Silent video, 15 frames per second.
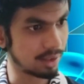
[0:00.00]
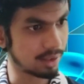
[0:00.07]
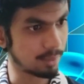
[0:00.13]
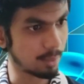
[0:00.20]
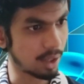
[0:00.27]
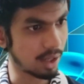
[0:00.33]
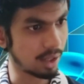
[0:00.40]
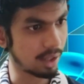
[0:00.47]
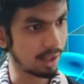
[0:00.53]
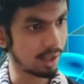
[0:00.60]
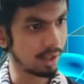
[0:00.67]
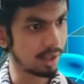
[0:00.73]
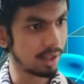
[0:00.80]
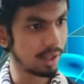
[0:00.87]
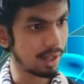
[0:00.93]
is
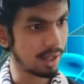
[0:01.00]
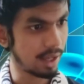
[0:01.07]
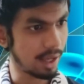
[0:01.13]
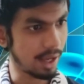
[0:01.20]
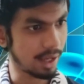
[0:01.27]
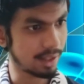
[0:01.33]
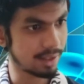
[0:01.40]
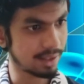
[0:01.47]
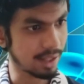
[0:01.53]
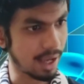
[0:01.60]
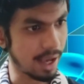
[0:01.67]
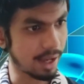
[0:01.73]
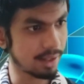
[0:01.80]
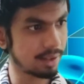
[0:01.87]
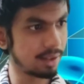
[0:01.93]
my
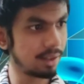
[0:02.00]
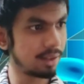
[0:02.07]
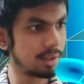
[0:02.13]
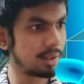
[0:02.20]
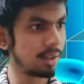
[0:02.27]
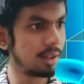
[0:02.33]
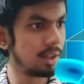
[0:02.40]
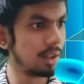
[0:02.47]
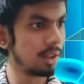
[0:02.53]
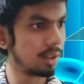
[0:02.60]
x-axis.